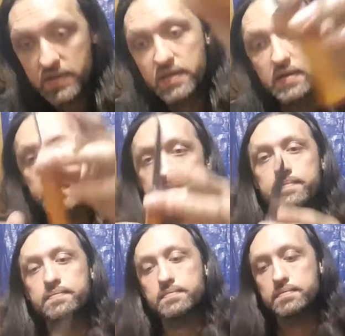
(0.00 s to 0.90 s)
right there.
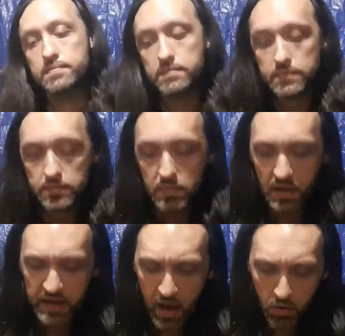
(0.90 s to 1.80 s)

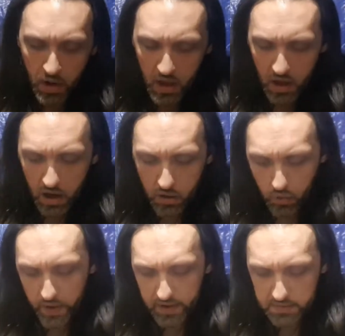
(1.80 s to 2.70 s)
Now, a
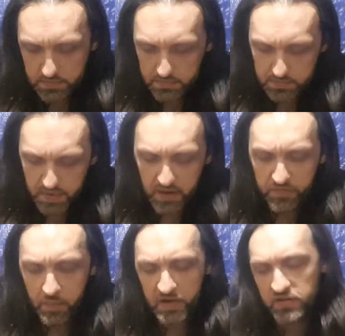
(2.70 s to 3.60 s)
quick bit of
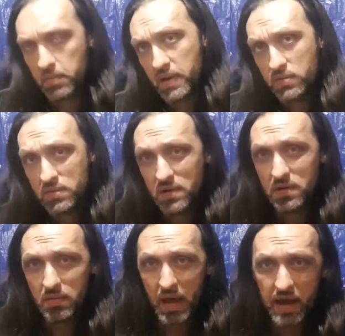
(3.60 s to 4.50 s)
information about
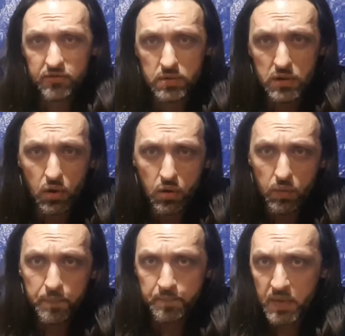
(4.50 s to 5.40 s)
the actual
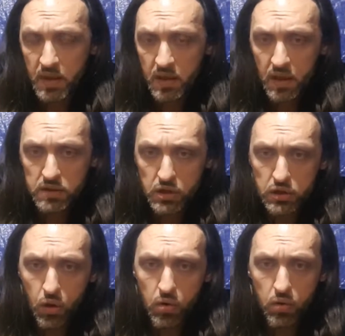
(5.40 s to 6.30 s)
logo. The
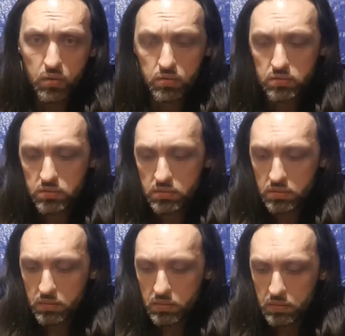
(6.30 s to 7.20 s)
logo
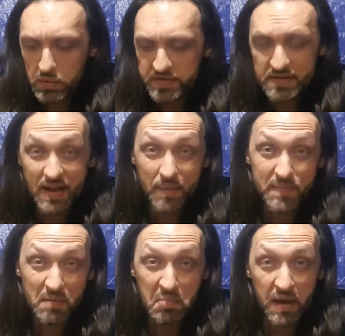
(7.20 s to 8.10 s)
was
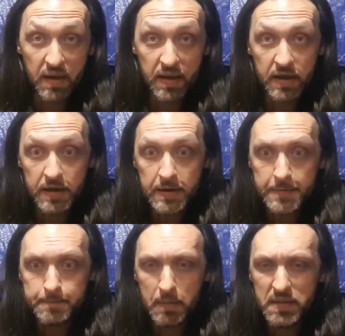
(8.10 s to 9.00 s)
adapted by,
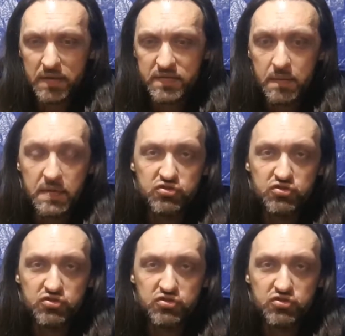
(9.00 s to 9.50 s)
I believe his name